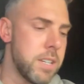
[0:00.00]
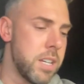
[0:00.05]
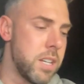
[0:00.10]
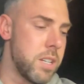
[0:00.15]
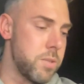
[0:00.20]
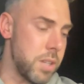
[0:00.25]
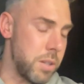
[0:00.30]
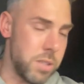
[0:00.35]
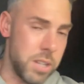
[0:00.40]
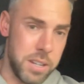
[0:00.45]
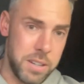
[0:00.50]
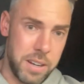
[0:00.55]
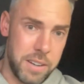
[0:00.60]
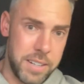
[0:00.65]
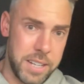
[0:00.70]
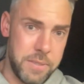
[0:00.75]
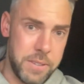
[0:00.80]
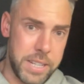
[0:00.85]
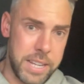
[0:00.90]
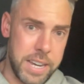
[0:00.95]
So look, I'll
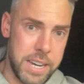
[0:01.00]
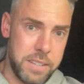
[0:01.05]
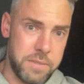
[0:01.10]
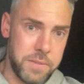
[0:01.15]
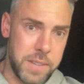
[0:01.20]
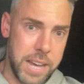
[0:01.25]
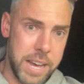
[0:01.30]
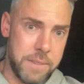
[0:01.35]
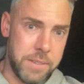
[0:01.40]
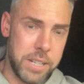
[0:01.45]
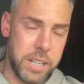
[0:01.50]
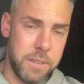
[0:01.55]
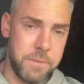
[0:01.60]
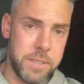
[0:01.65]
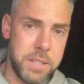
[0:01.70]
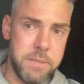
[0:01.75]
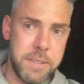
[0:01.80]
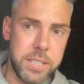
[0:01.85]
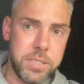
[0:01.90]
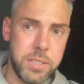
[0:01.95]
leave it there. Have a
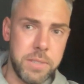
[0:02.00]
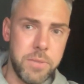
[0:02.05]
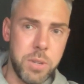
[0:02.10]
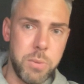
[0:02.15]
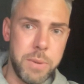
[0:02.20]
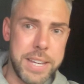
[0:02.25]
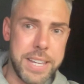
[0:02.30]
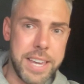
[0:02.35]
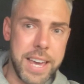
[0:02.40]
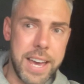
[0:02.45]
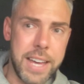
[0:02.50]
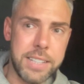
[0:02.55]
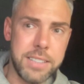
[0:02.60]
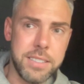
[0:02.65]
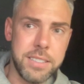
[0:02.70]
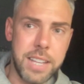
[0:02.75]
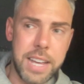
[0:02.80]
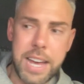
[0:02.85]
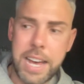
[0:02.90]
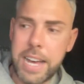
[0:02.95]
lovely rest of your
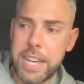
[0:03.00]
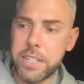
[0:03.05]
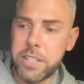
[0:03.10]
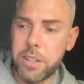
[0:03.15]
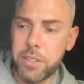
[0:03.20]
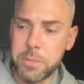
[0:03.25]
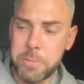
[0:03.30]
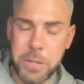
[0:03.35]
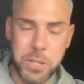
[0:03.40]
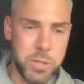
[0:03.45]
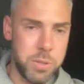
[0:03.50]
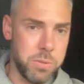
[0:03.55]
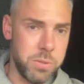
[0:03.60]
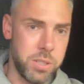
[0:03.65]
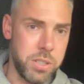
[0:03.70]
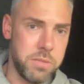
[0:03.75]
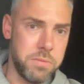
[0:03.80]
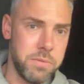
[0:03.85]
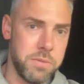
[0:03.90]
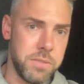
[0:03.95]
weekend, and I'll speak to you all
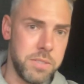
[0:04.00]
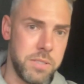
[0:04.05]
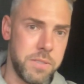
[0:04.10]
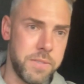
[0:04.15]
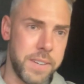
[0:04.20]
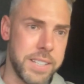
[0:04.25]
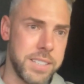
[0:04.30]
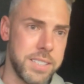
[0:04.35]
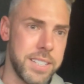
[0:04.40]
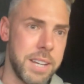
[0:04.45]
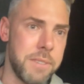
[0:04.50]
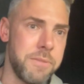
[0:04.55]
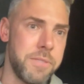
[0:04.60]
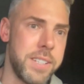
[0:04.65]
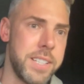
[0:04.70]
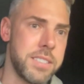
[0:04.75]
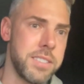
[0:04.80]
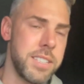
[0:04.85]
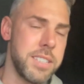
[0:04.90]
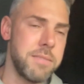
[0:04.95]
soon. Thanks again for
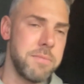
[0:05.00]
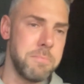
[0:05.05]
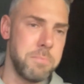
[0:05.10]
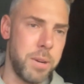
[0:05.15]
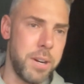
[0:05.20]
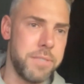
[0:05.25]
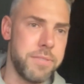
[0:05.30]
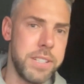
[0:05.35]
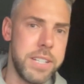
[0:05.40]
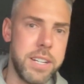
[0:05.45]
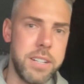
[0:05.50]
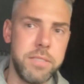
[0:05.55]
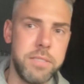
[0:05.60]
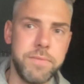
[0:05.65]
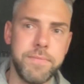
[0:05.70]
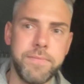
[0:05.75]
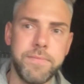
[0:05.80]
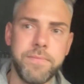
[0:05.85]
listening. Bye for now.